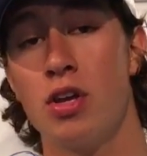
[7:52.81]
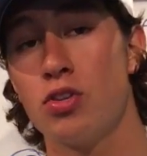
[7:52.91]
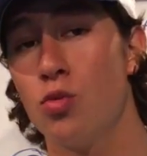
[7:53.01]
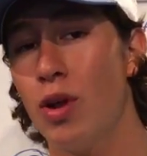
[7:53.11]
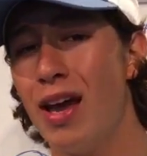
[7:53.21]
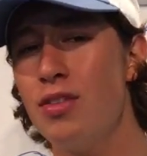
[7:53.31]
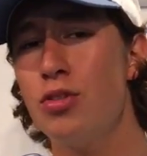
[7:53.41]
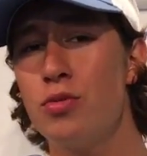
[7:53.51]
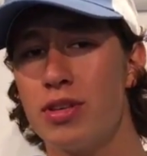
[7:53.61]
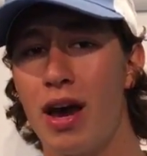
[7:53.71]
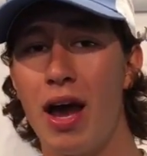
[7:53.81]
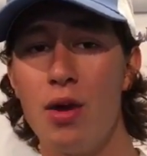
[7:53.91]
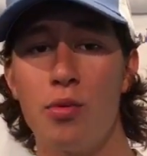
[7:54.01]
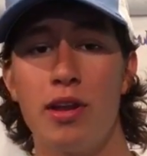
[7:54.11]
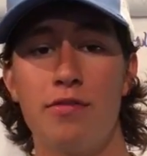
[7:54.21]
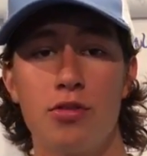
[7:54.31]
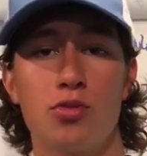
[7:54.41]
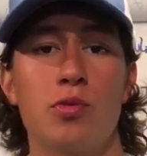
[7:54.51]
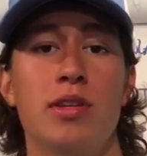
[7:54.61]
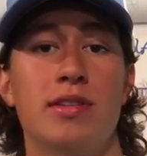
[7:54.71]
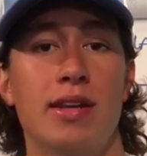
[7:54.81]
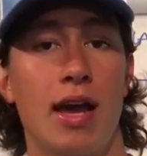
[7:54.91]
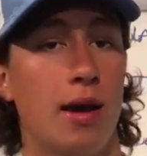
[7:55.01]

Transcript: So what I do is when I first release an